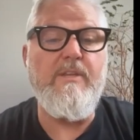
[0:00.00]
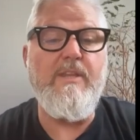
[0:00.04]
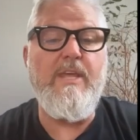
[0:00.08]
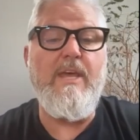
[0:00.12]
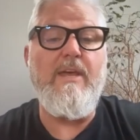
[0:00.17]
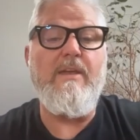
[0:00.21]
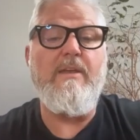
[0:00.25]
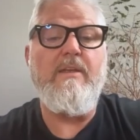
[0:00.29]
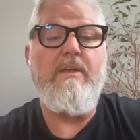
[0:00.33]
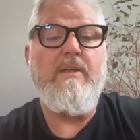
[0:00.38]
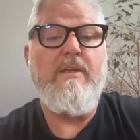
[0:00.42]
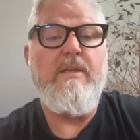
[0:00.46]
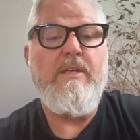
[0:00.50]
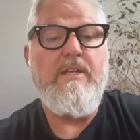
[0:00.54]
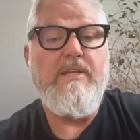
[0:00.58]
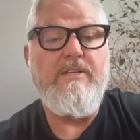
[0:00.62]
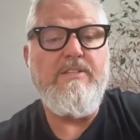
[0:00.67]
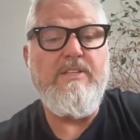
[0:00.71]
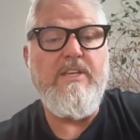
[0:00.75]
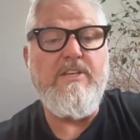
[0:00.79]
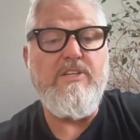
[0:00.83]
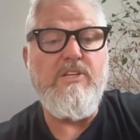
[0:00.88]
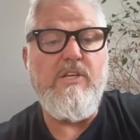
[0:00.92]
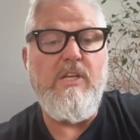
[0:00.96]
that is
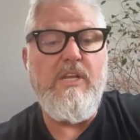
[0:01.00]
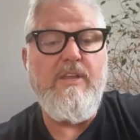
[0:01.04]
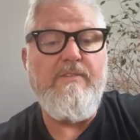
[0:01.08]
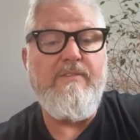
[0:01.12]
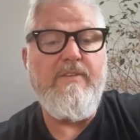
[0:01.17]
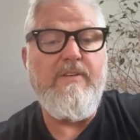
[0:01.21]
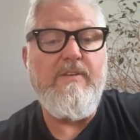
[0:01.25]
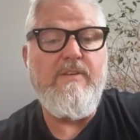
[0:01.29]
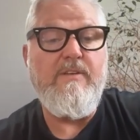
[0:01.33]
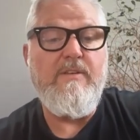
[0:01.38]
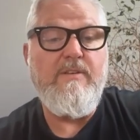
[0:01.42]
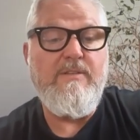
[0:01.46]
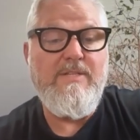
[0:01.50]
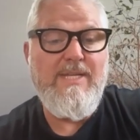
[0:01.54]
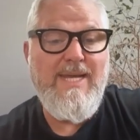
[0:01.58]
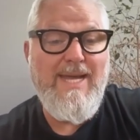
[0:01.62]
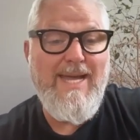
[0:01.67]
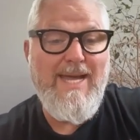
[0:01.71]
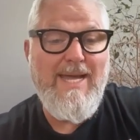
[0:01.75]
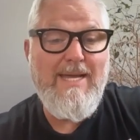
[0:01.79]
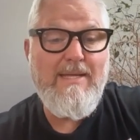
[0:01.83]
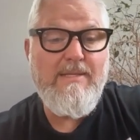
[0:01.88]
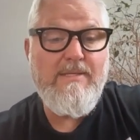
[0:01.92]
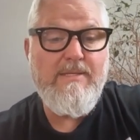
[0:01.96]
session 11
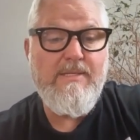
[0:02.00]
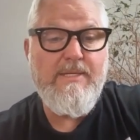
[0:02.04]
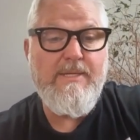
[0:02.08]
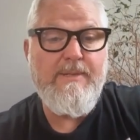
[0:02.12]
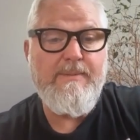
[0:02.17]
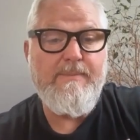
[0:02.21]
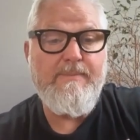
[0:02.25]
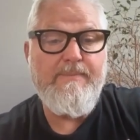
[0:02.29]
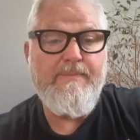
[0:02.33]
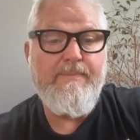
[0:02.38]
task?